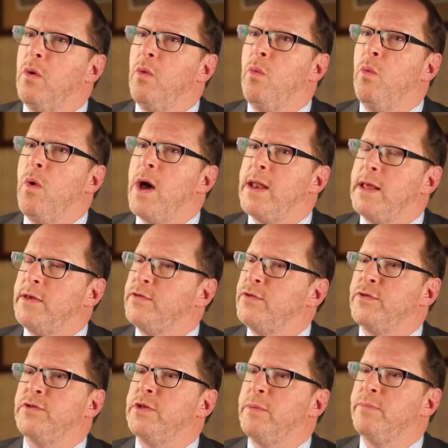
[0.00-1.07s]
what is the
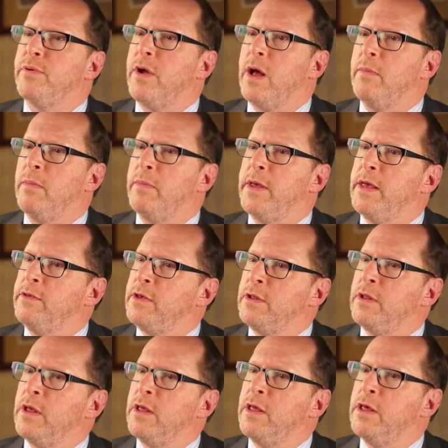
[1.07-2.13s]
sleep problem. Is
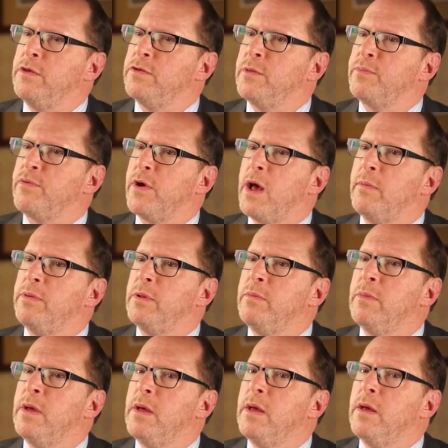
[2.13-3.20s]
the
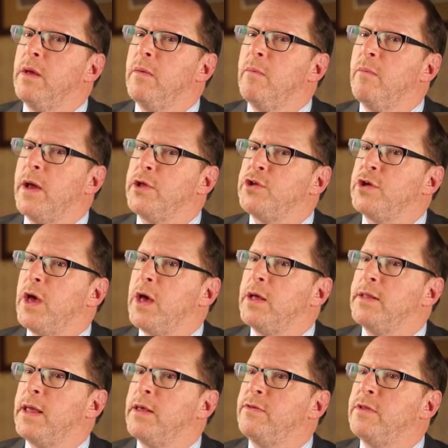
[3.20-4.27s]
problem my
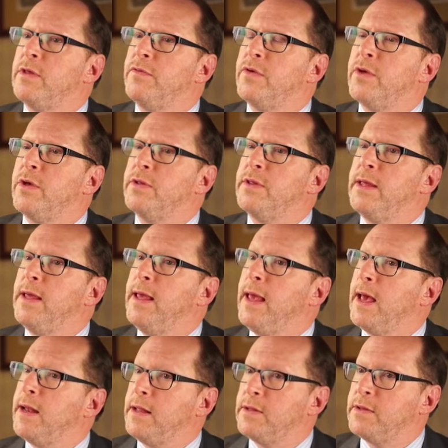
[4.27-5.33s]
child has difficulty
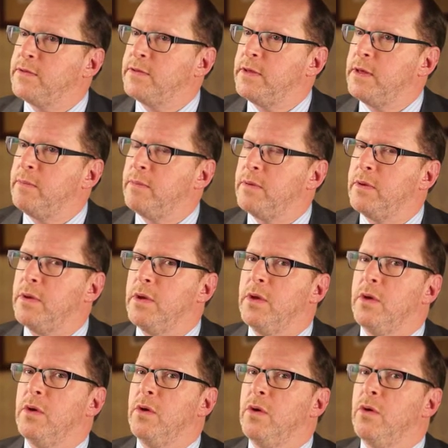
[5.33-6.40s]
getting to sleep?
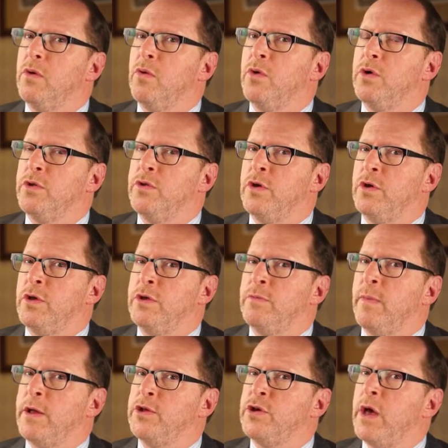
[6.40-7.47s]
Or does
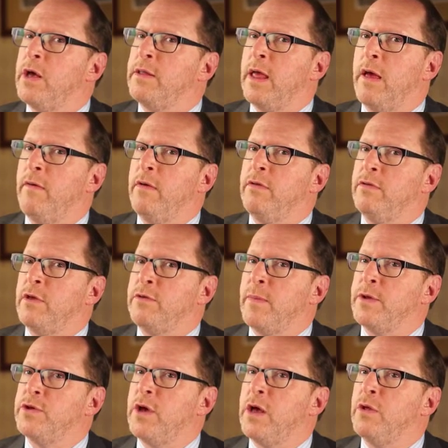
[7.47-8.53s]
my child
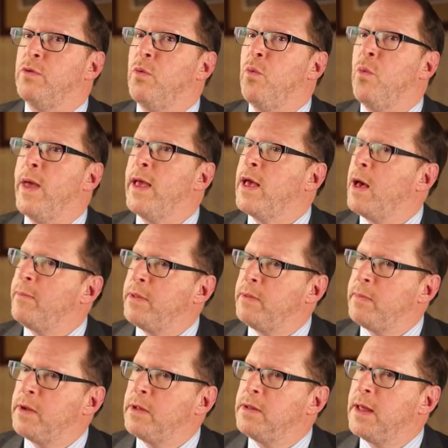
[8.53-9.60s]
wake up in the
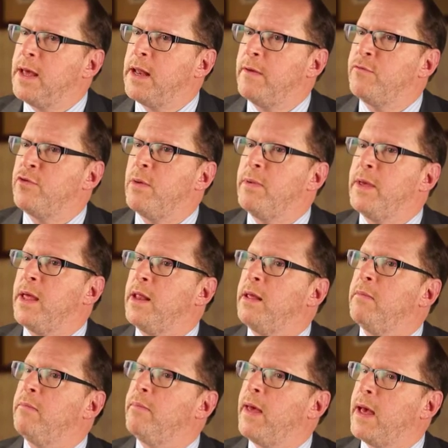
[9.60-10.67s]
middle of the night and have trouble
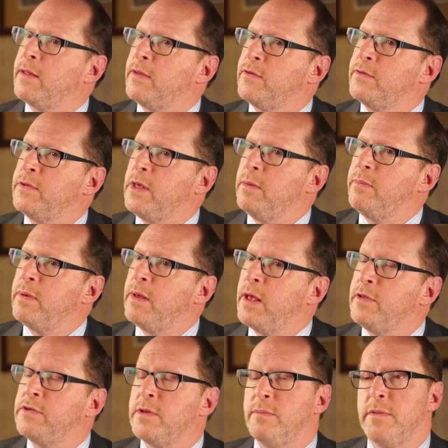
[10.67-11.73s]
getting back to sleep?
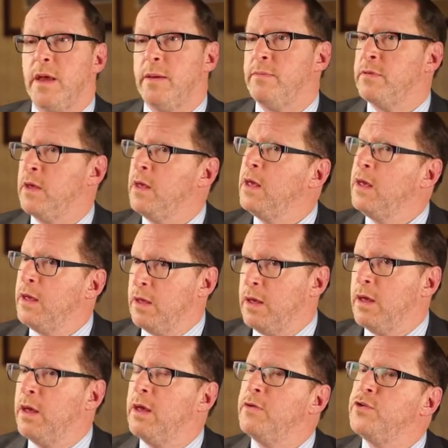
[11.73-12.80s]
And sometimes
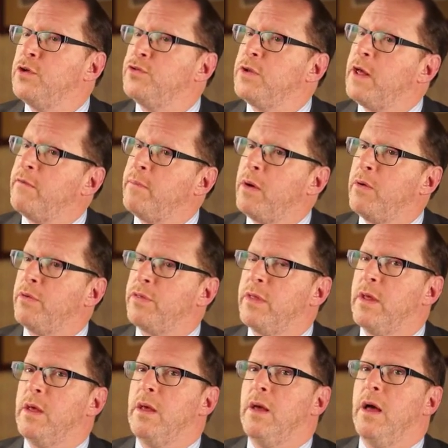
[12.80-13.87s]
children have both.
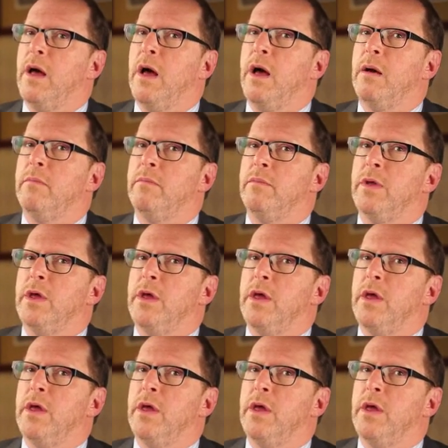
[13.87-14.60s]
So